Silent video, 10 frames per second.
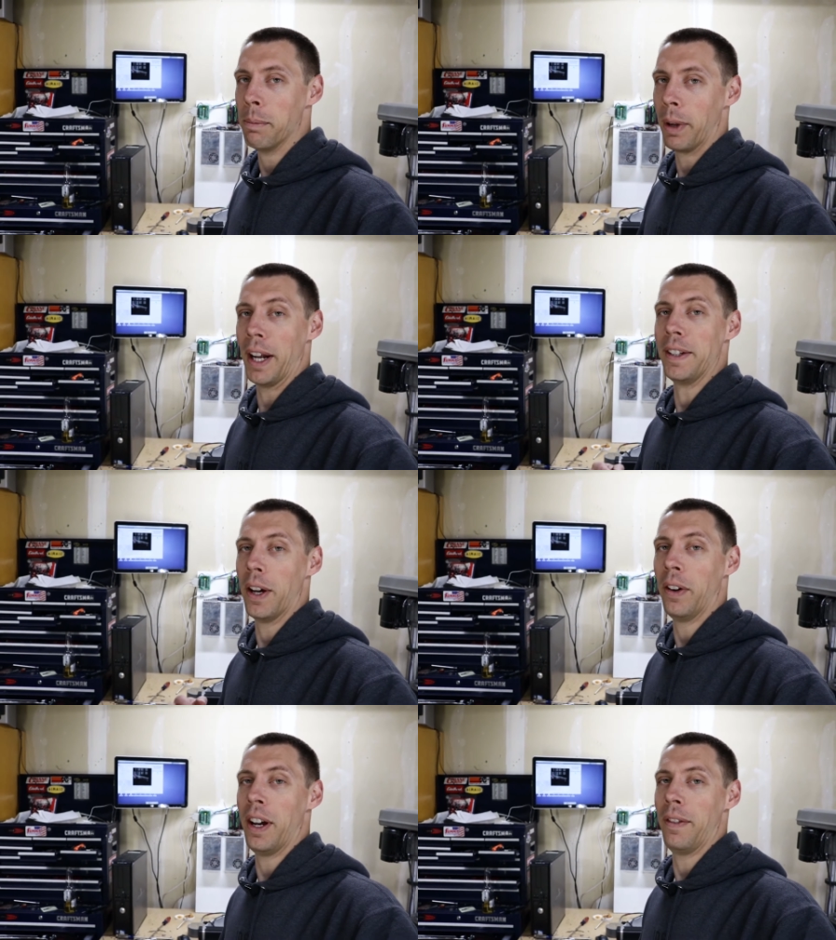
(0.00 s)
but I
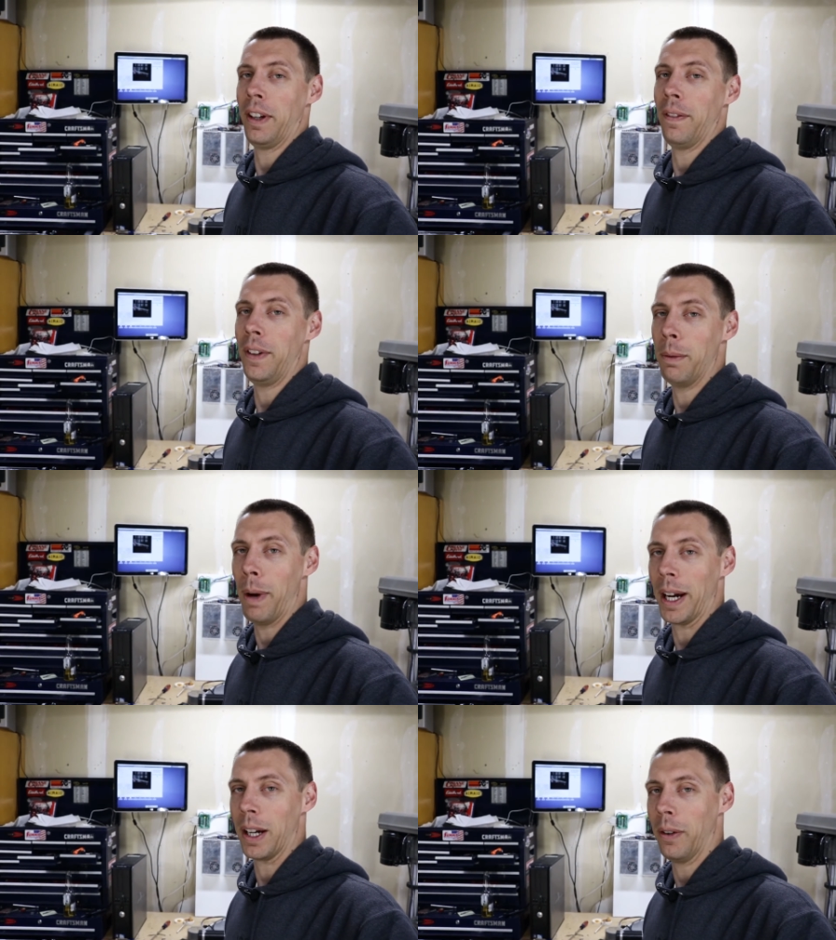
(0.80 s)
don't have any
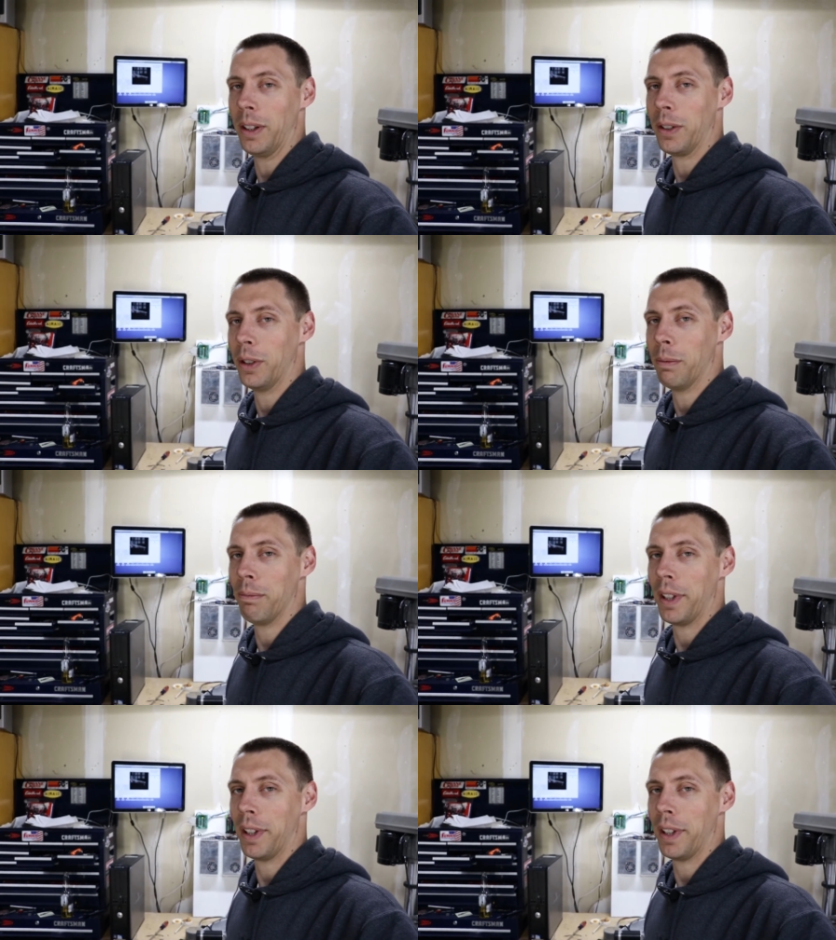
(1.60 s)
feedback going to them.